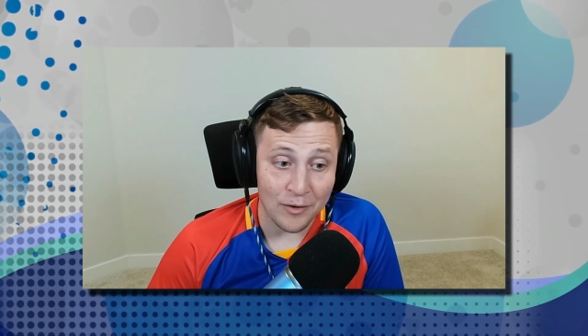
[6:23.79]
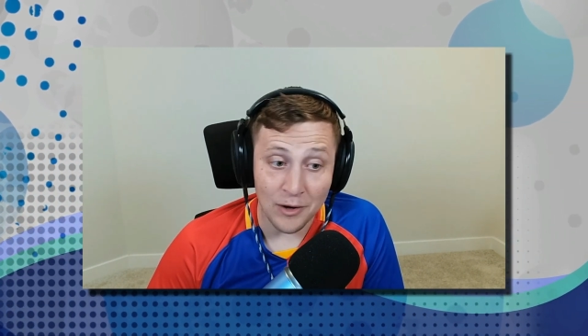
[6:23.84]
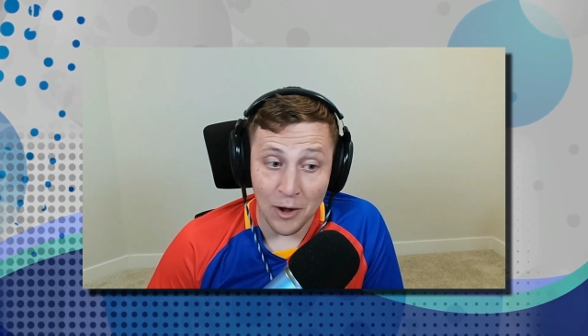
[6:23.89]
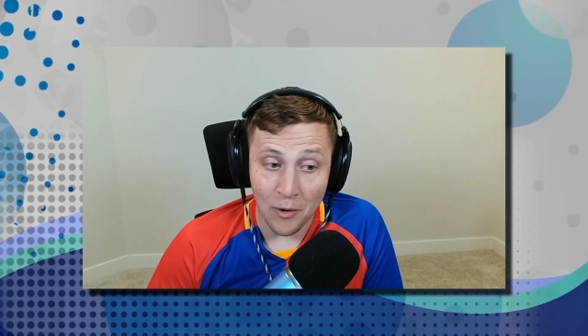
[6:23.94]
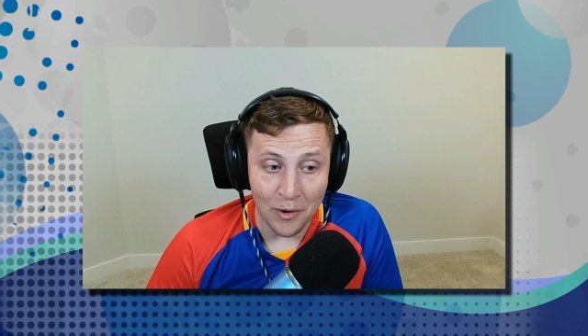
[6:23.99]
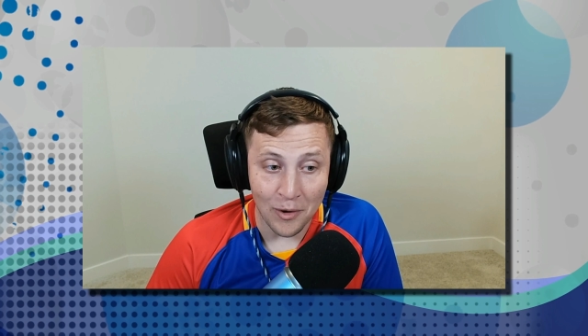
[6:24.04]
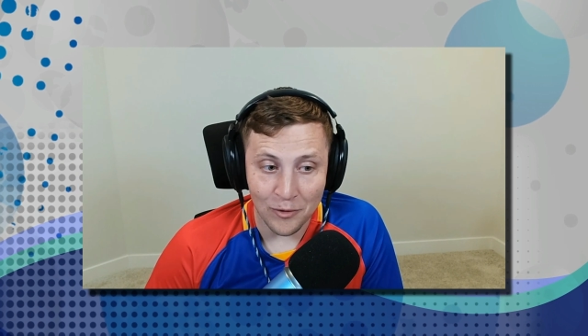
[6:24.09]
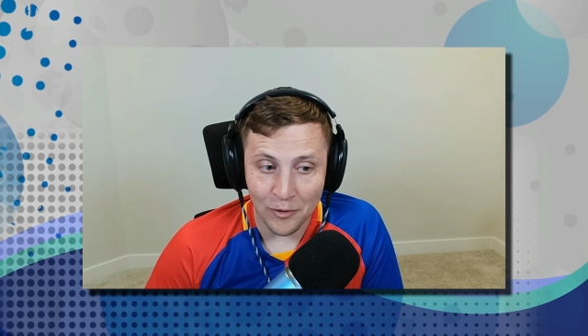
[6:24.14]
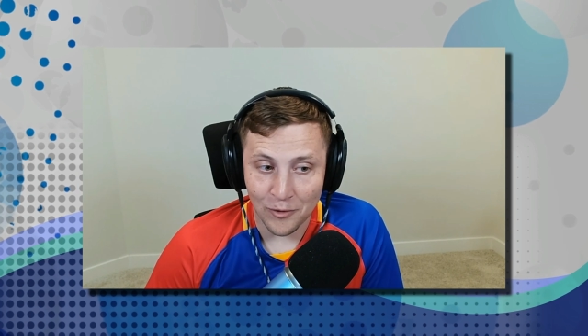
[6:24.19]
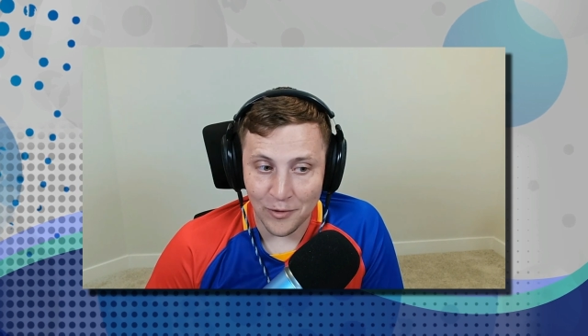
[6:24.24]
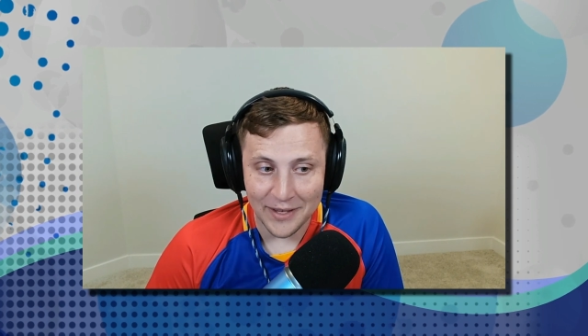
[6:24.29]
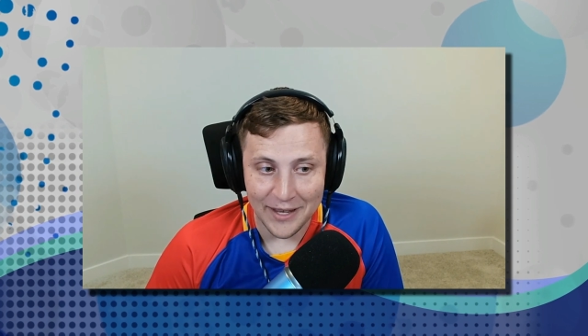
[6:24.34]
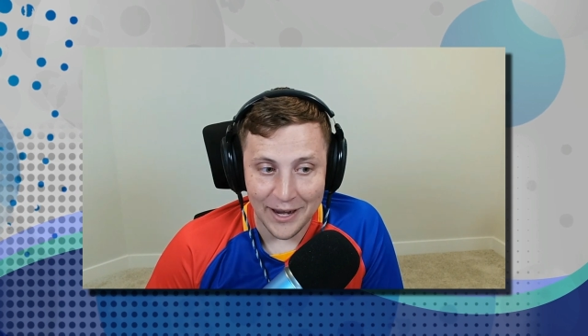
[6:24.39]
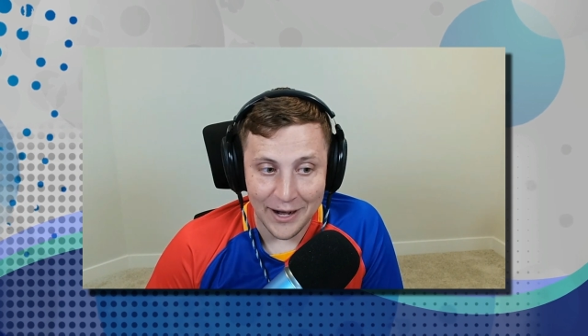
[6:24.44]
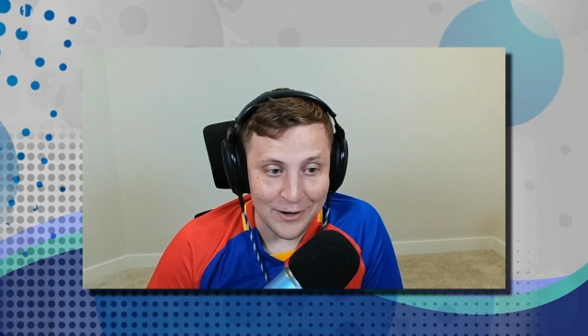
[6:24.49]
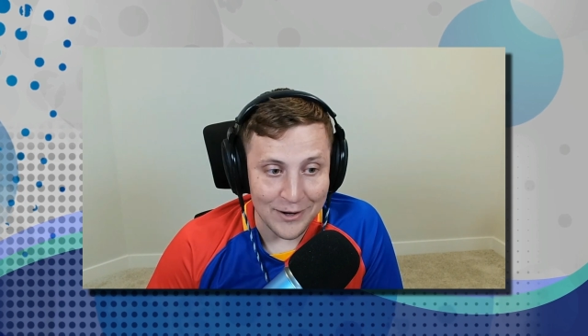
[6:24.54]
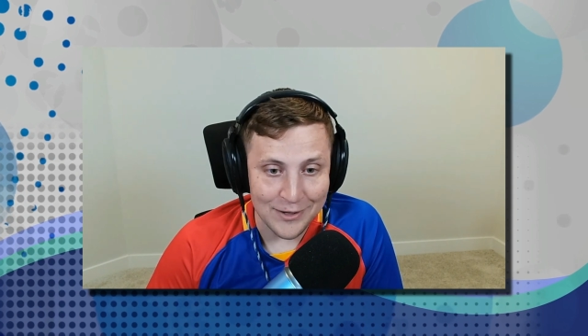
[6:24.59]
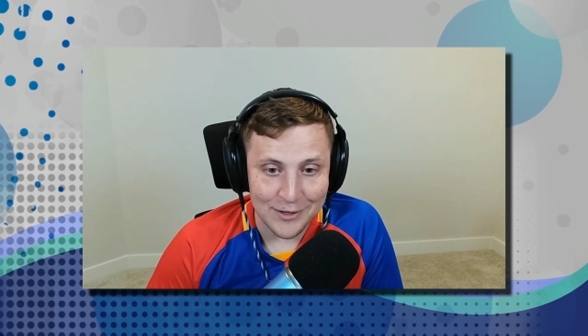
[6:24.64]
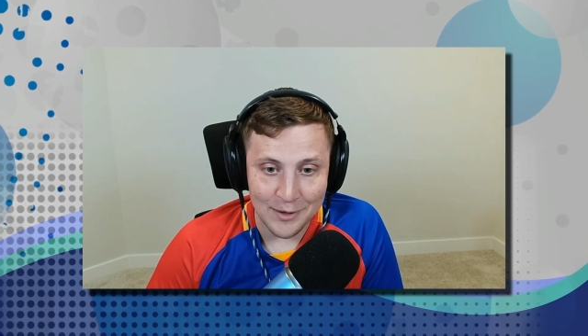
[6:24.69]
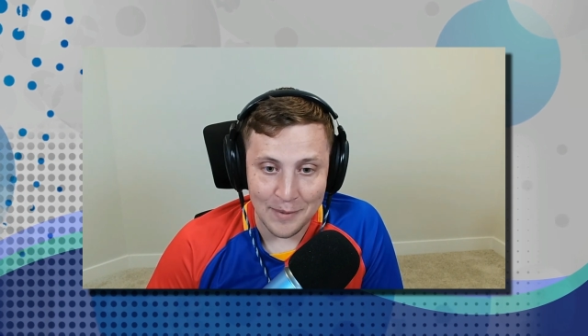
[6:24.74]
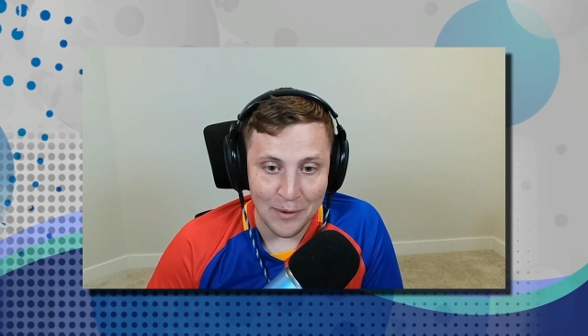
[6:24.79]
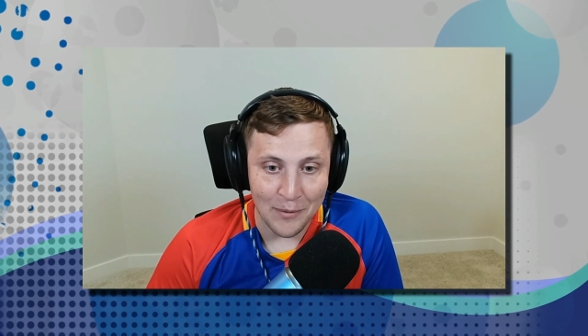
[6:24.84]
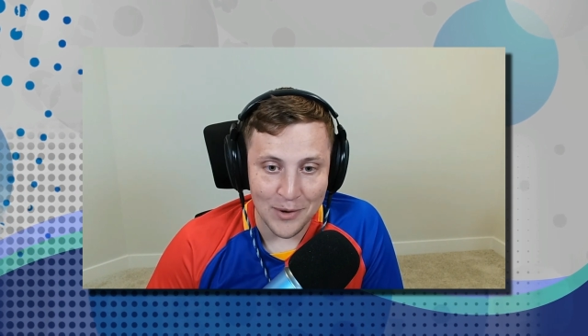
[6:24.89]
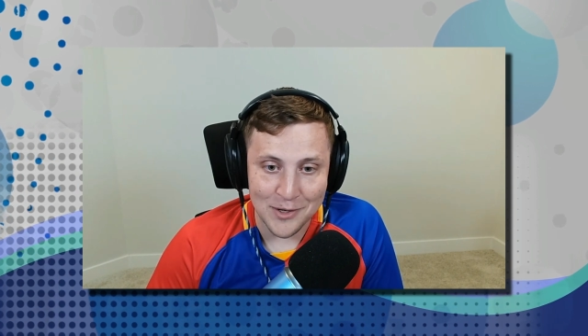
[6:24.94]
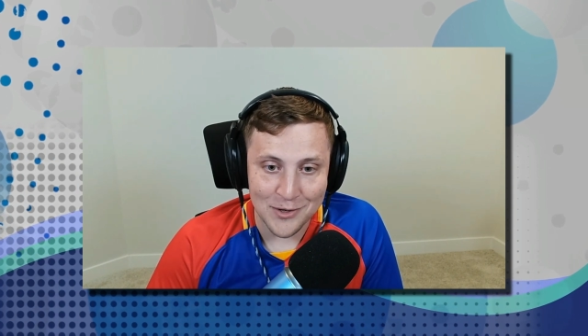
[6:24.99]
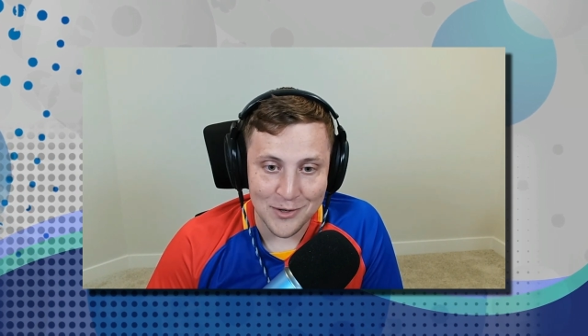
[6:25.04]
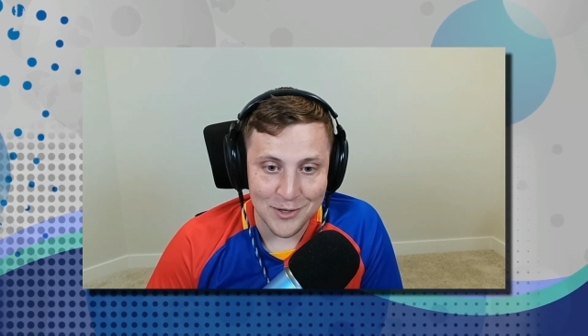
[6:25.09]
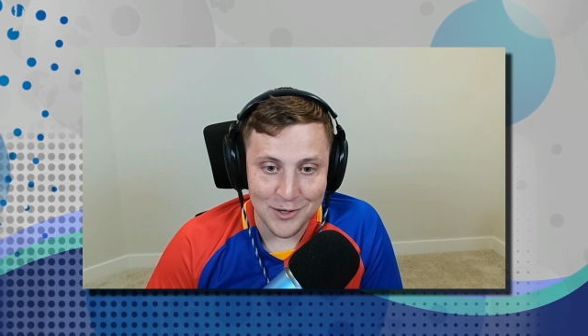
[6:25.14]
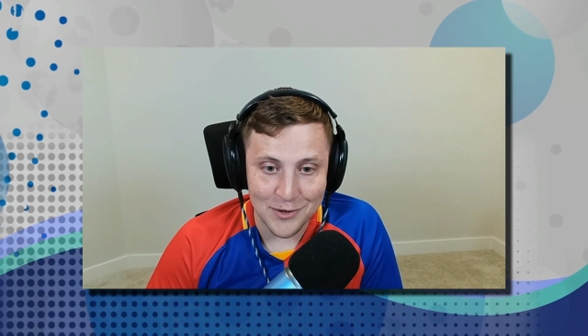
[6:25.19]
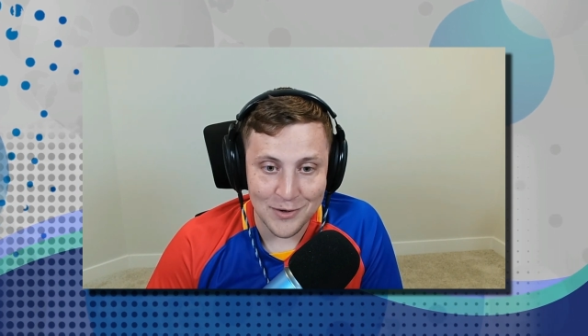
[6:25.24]
no one really cares about
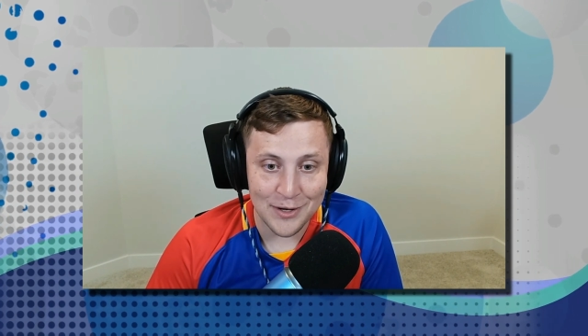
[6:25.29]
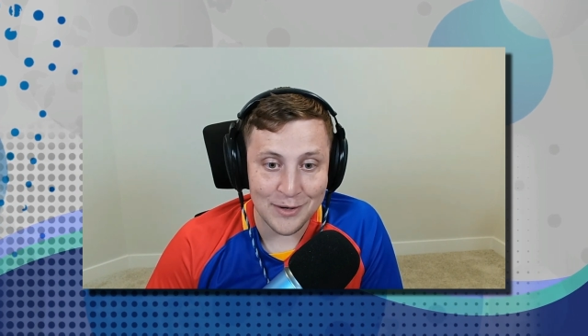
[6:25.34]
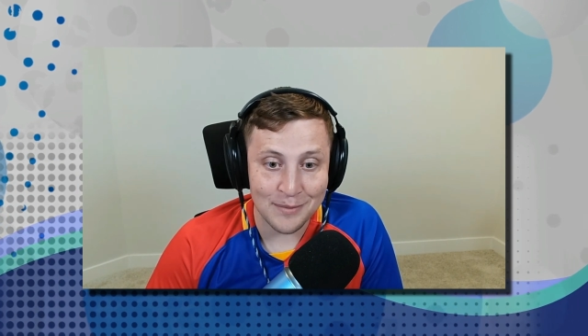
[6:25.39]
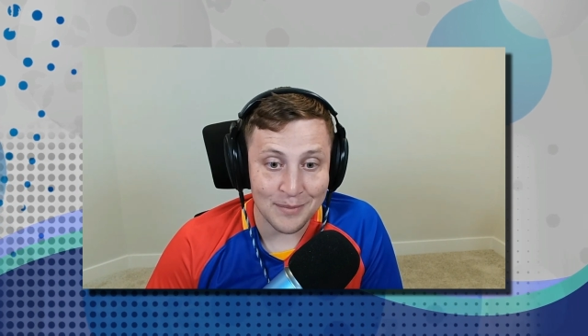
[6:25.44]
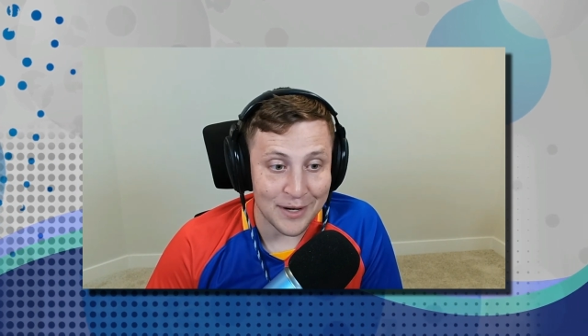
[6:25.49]
what you're doing,